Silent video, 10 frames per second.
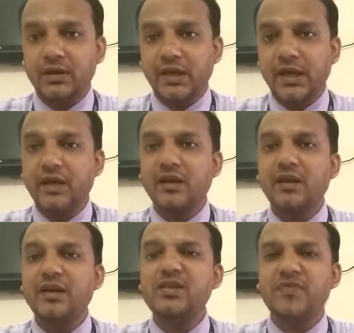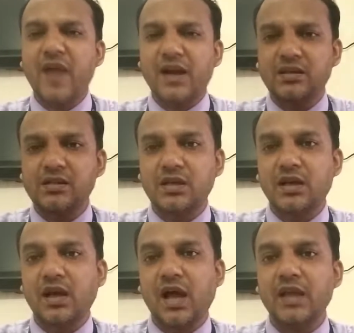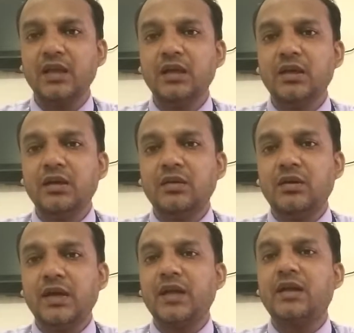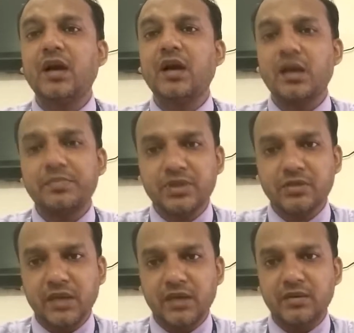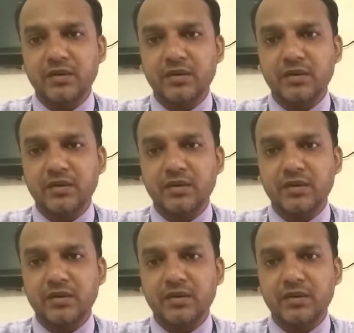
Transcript: Here risk factors are high. Here corruption may